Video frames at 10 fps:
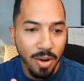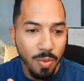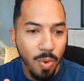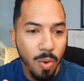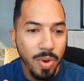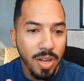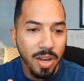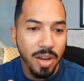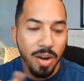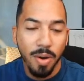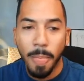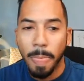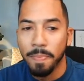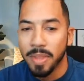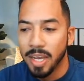what we did here.
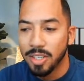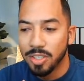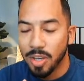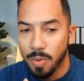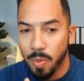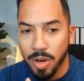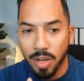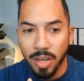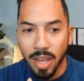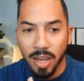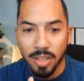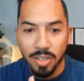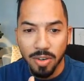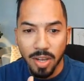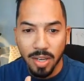And so what you're looking at on the
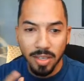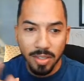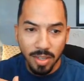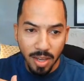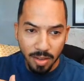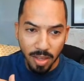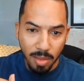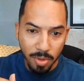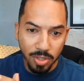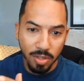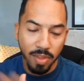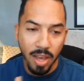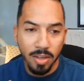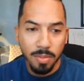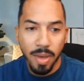screen is a image of the
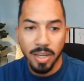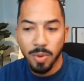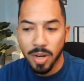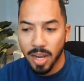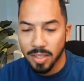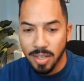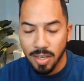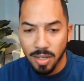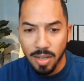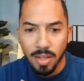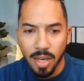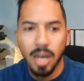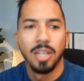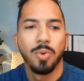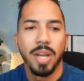house back in 2018.
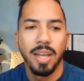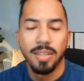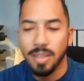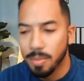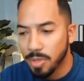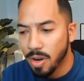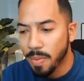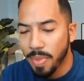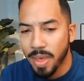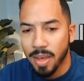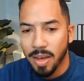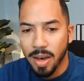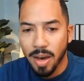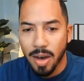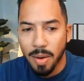I'm sorry.
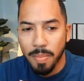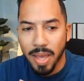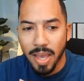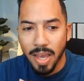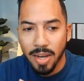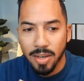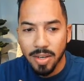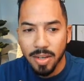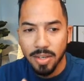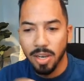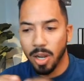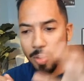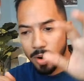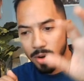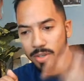And
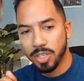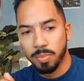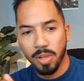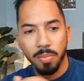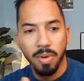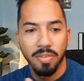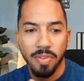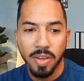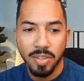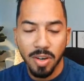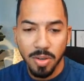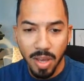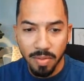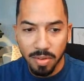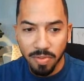lower, just below my face here, you
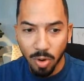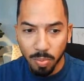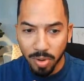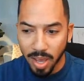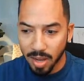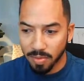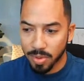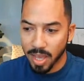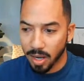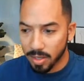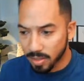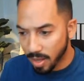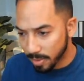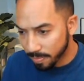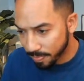have this floor plan of what that looks
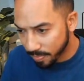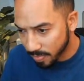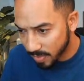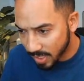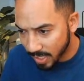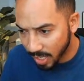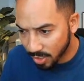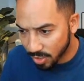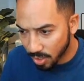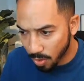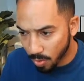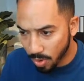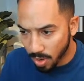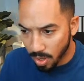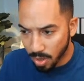like. And so
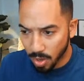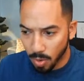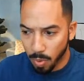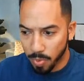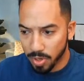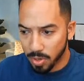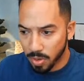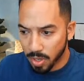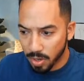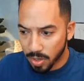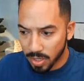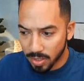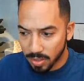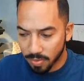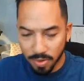what we do here
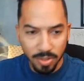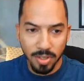is the first